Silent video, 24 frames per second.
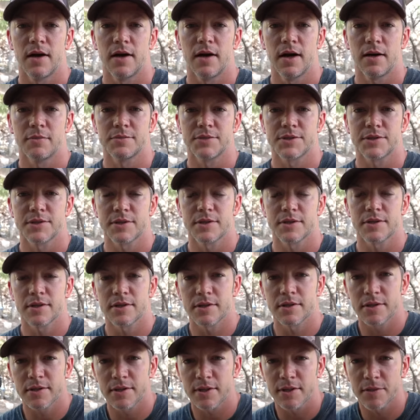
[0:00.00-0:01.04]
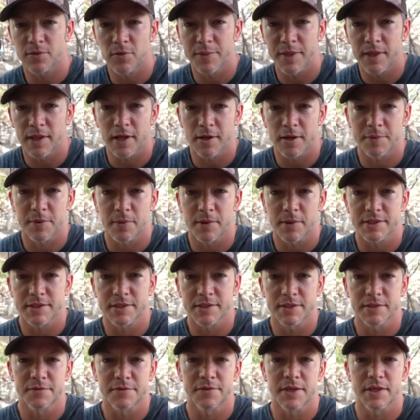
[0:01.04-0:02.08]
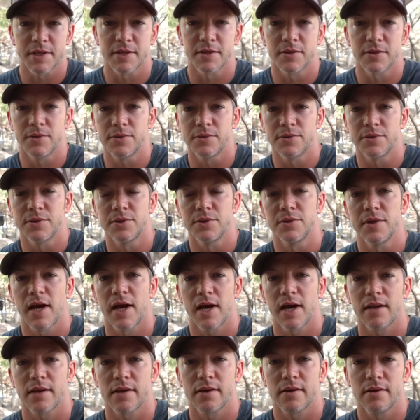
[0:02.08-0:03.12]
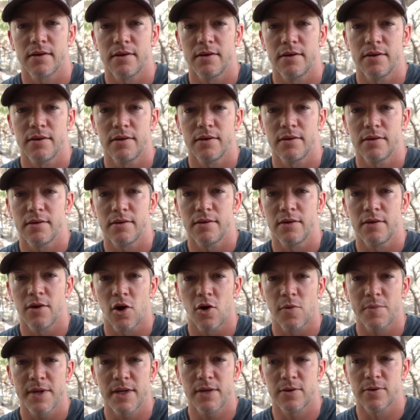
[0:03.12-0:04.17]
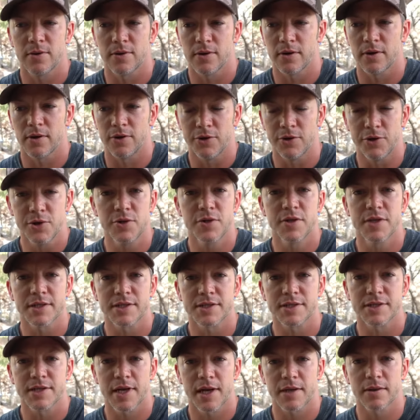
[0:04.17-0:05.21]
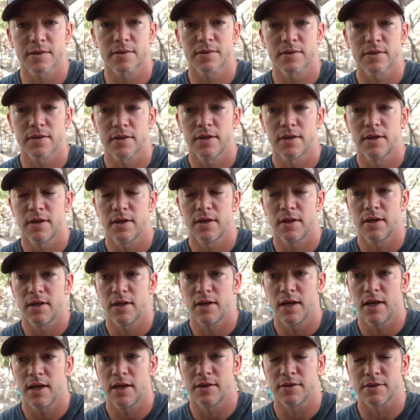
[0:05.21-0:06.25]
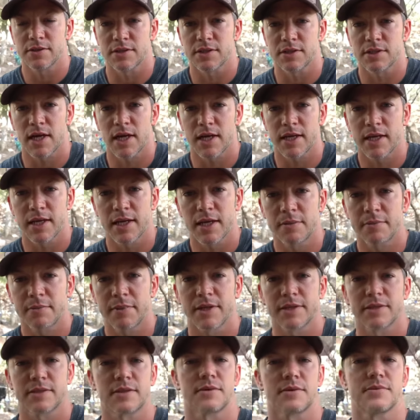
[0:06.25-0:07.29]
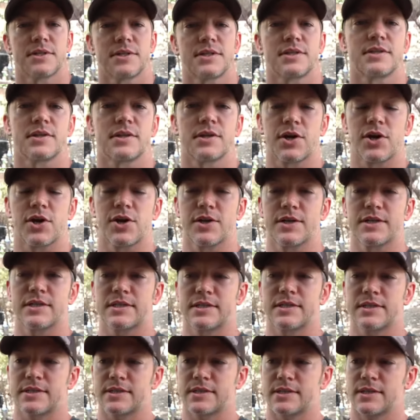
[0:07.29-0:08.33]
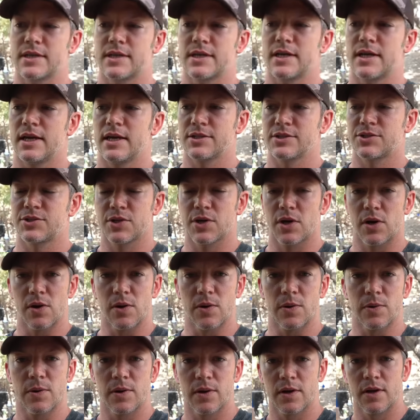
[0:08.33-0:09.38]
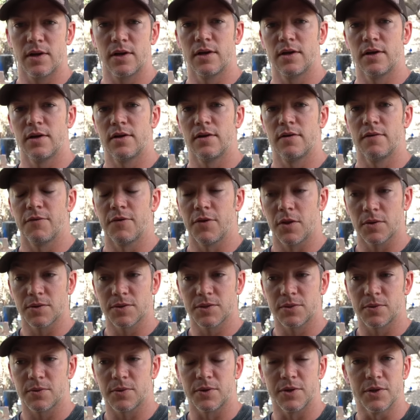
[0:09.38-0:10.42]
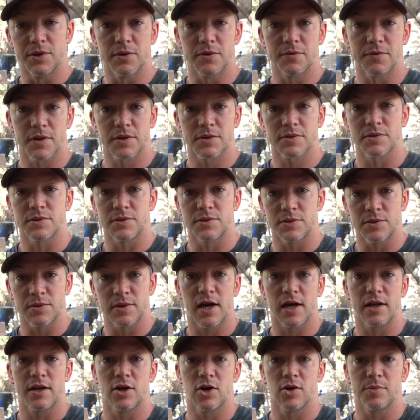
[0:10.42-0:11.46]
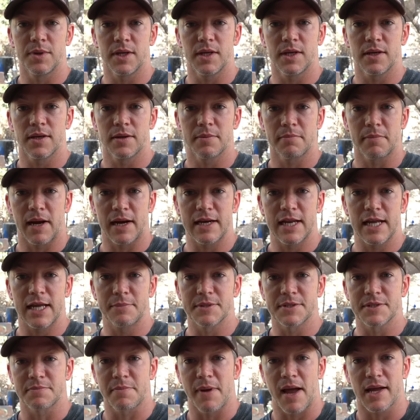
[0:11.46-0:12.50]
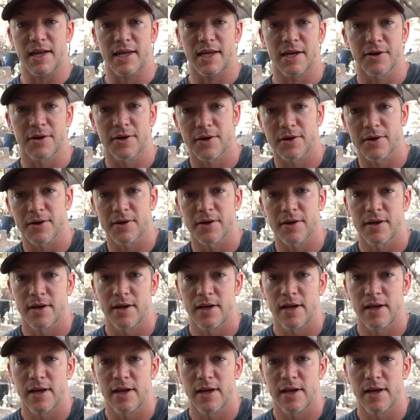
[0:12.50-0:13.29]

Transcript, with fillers: I'm sure there will be a lot of people watching this video who do not know me, who are, are new to this channel and are just checking in based on recent occurrences. So for those who are new, for those who do not know me, my name is Matt Carriker.